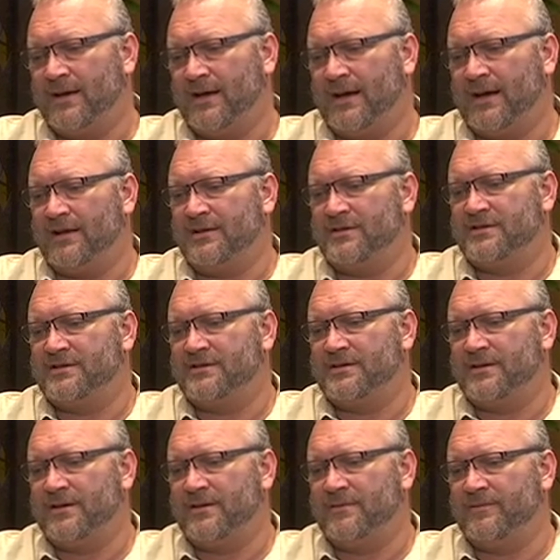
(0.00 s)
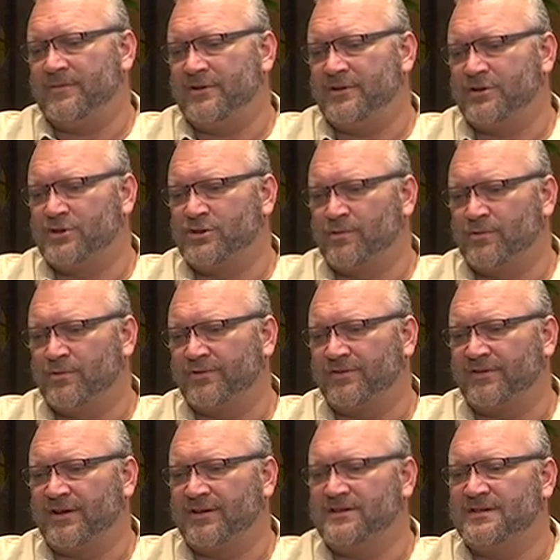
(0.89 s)
and the
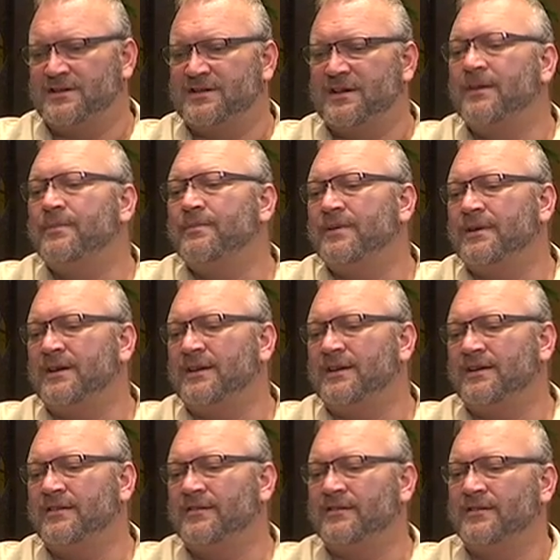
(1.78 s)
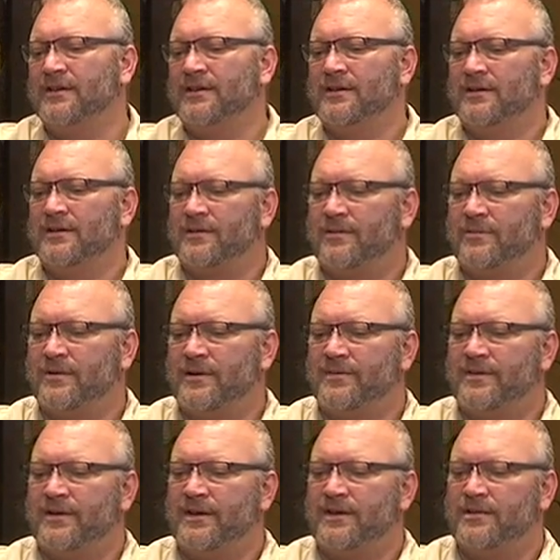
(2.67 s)
short-sighted companies,
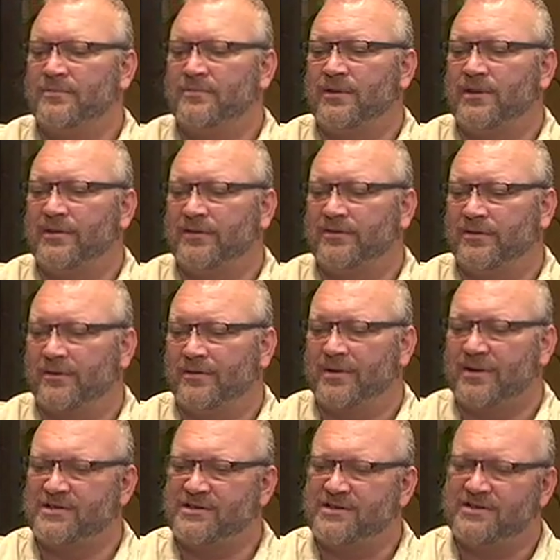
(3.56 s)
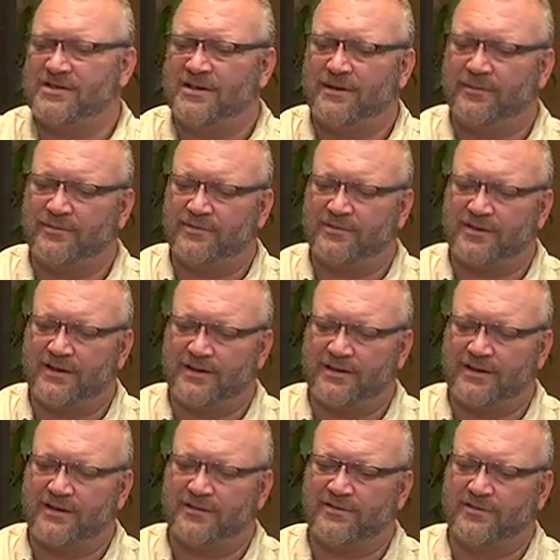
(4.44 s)
when those operations teams start
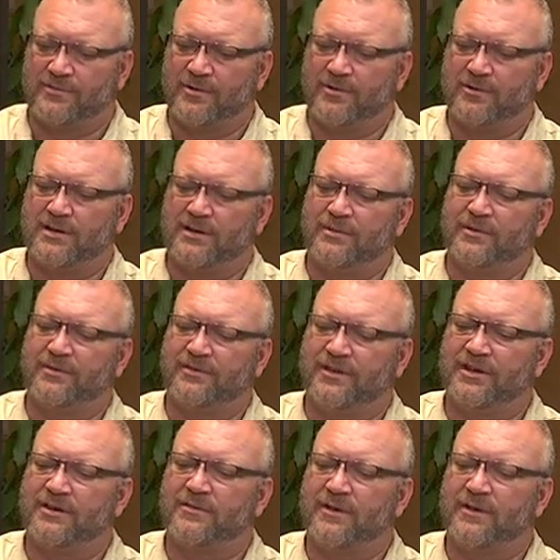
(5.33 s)
to get smaller, will think,